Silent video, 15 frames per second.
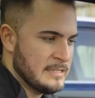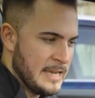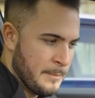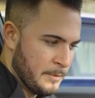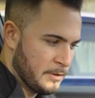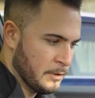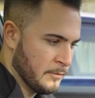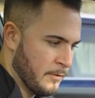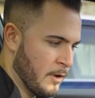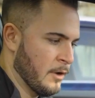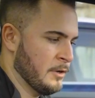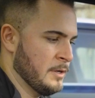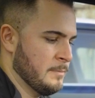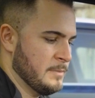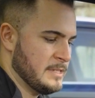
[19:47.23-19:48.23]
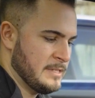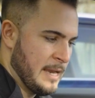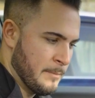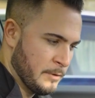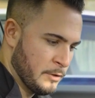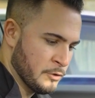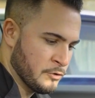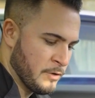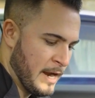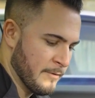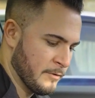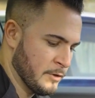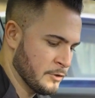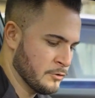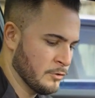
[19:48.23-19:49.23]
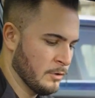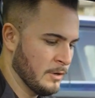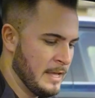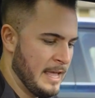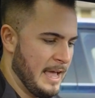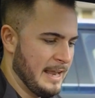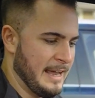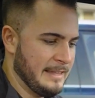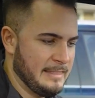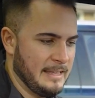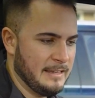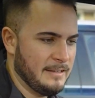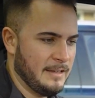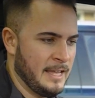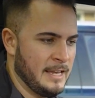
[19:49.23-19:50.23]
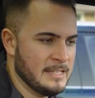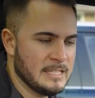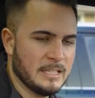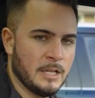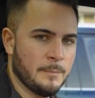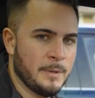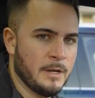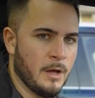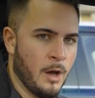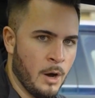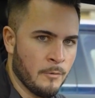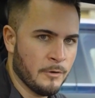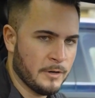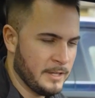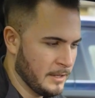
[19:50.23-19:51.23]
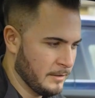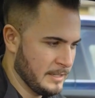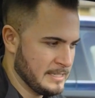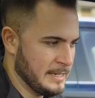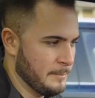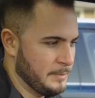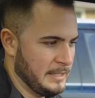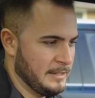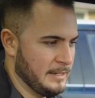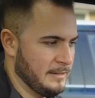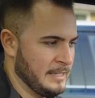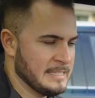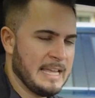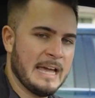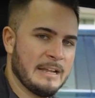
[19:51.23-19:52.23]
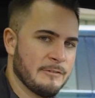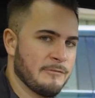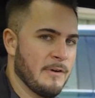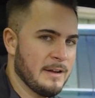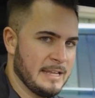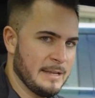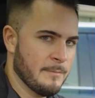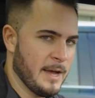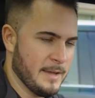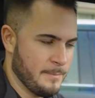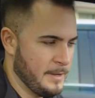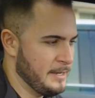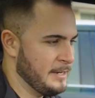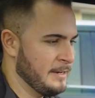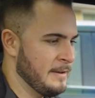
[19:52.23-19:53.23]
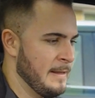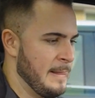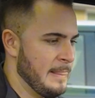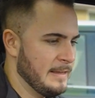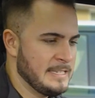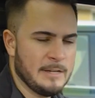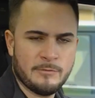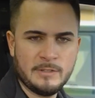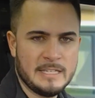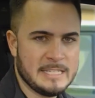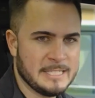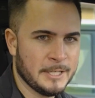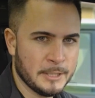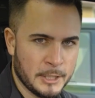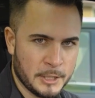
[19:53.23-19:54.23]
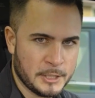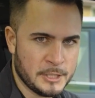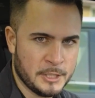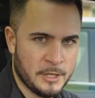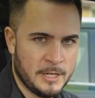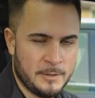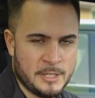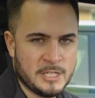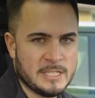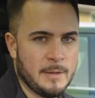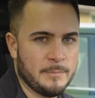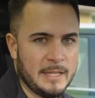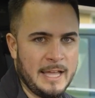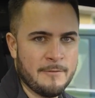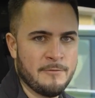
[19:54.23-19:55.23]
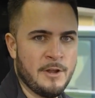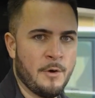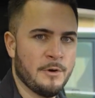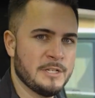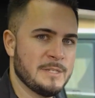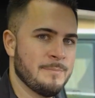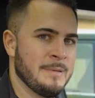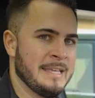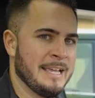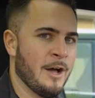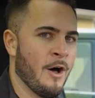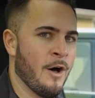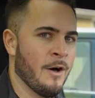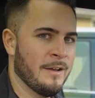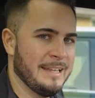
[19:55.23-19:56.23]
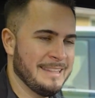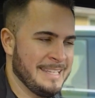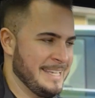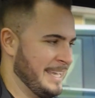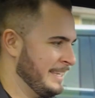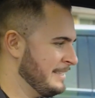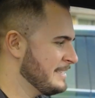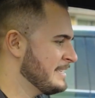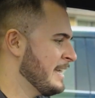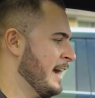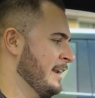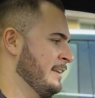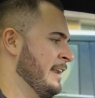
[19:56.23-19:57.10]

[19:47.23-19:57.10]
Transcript: Same with your volume, same with your drive control. And I think it is a little bit overkill, and it's something that it's kind of funny in my opinion. Definitely still looks good. It's just something I've noticed being on the inside.